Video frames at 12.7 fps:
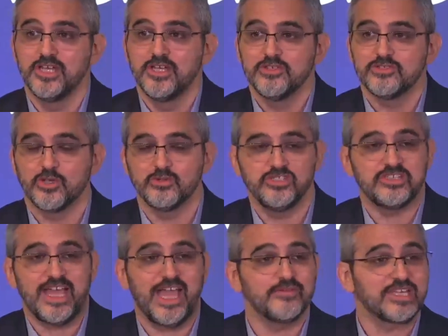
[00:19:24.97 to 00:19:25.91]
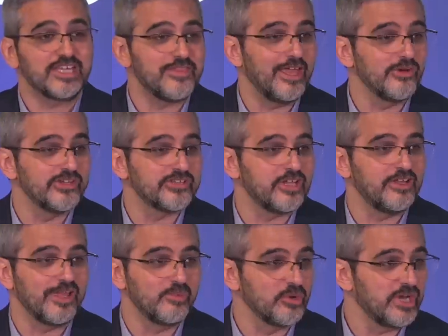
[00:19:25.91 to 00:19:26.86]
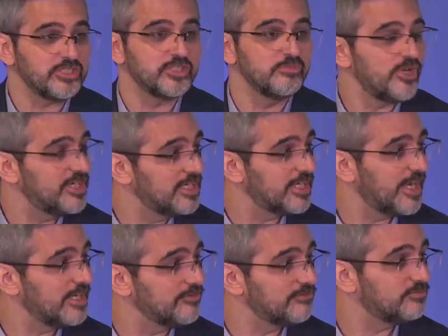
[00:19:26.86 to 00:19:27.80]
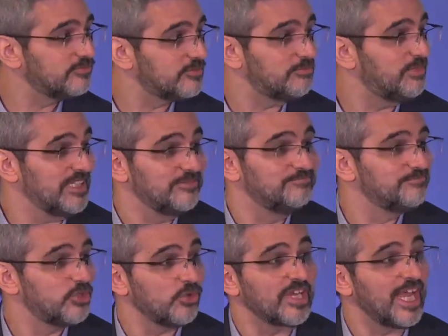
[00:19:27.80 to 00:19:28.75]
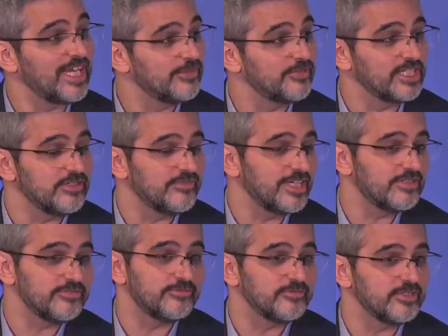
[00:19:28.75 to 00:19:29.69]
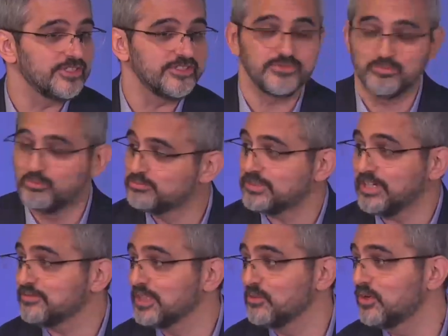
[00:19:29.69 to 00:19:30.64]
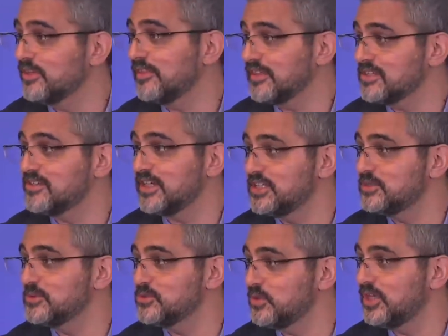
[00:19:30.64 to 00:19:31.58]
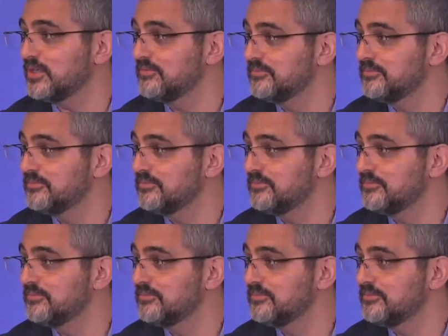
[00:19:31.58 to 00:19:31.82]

So just having it there as a collaboration buddy to kind of be creative and innovative is definitely one of the things that I do as well.